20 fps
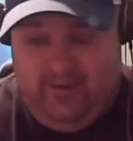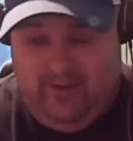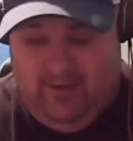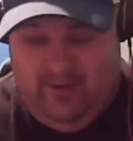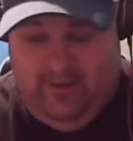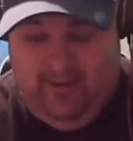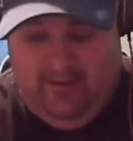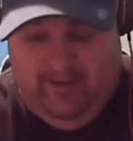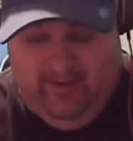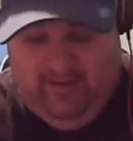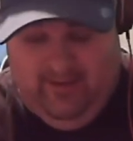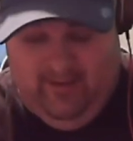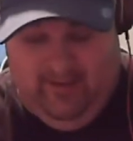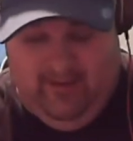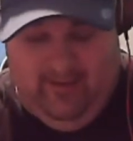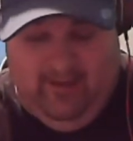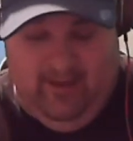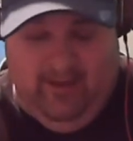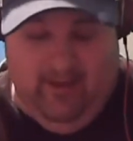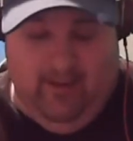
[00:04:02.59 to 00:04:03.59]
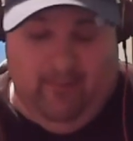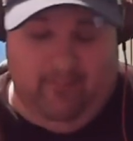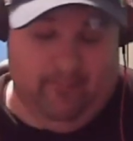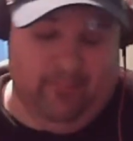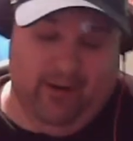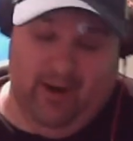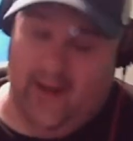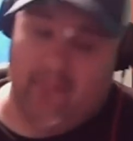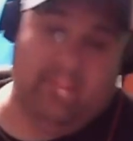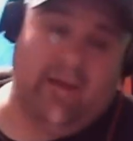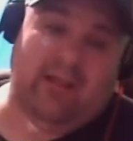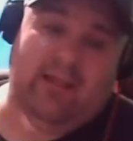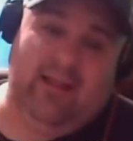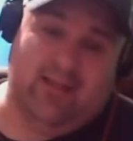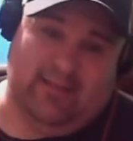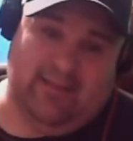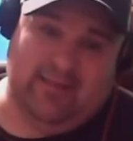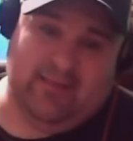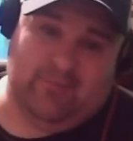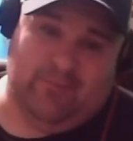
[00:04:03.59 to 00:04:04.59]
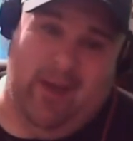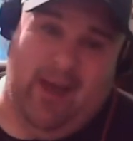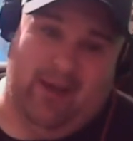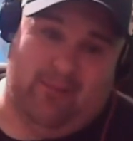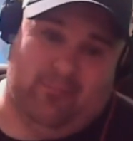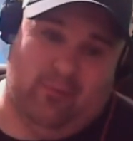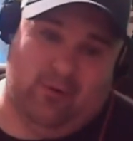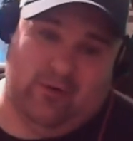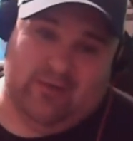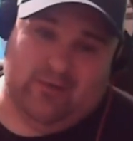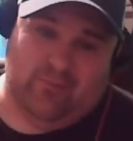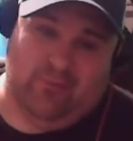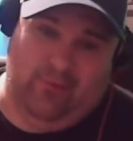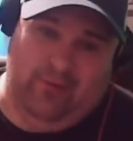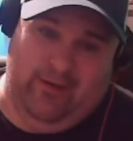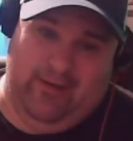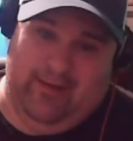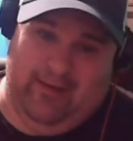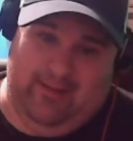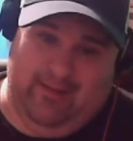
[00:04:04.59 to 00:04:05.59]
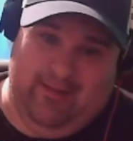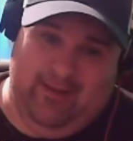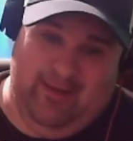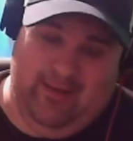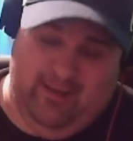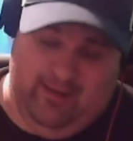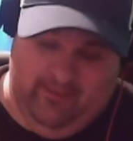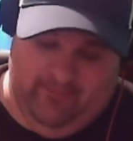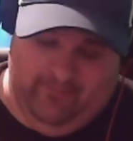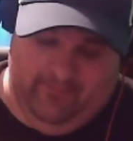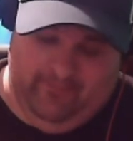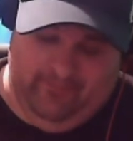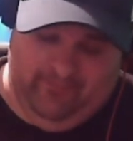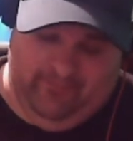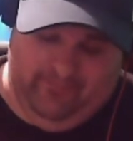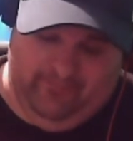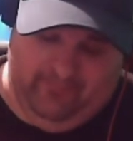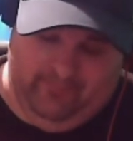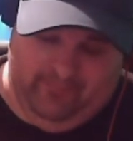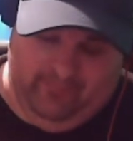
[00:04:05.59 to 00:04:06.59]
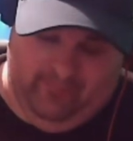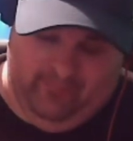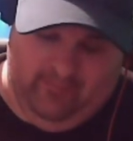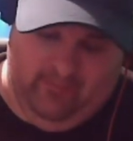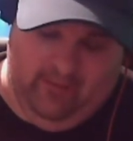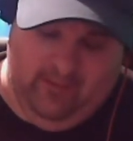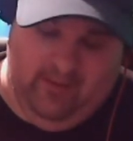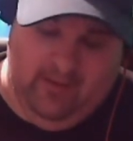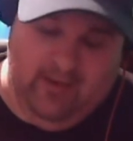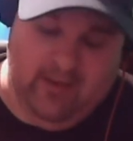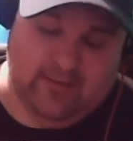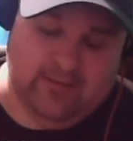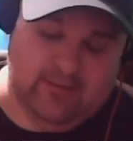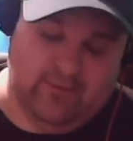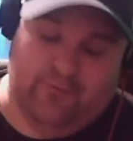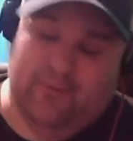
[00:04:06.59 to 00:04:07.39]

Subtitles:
You do it how you want to do it. But I'm gonna let these bad boys breathe.